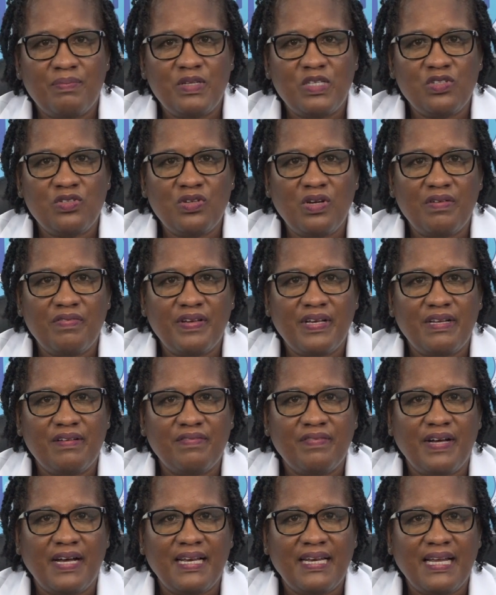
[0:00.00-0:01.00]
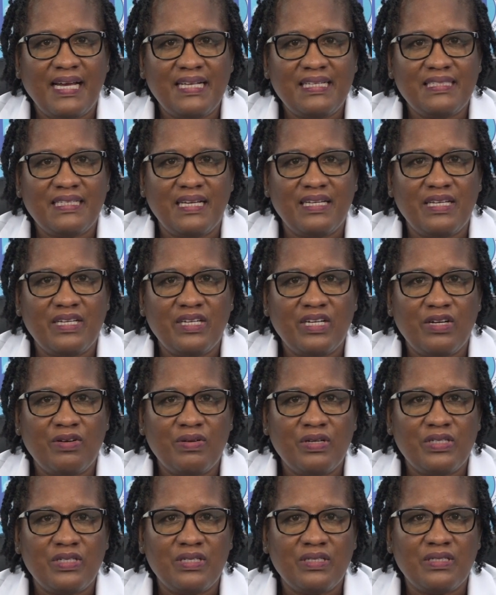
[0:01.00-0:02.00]
Ministry of Health highlights and
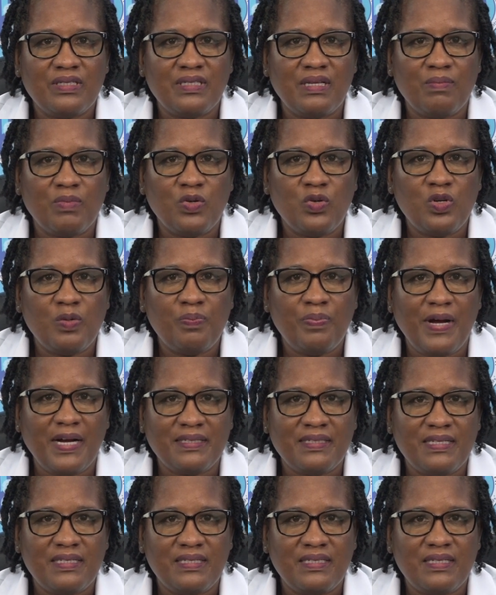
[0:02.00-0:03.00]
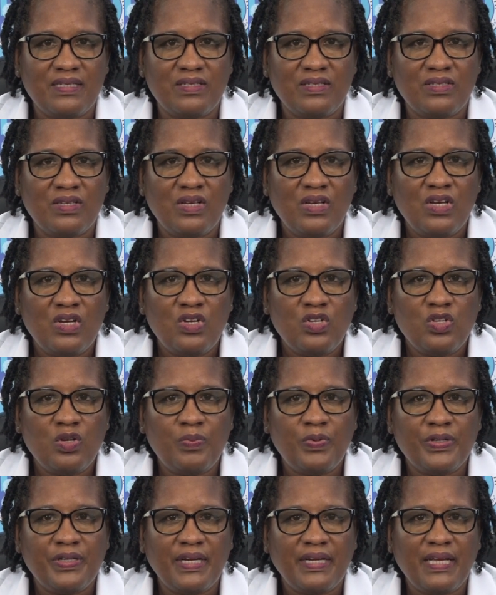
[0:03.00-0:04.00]
encourages some good practices to
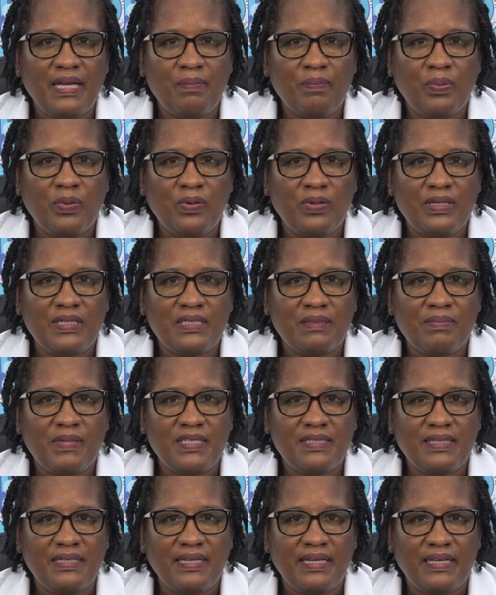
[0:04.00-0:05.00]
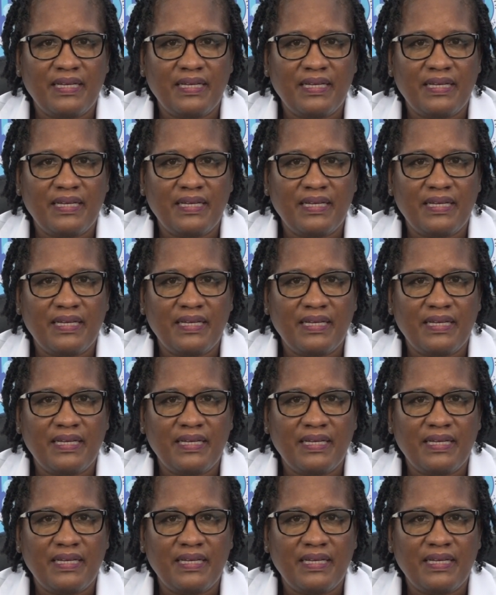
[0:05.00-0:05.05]
protect employees' mental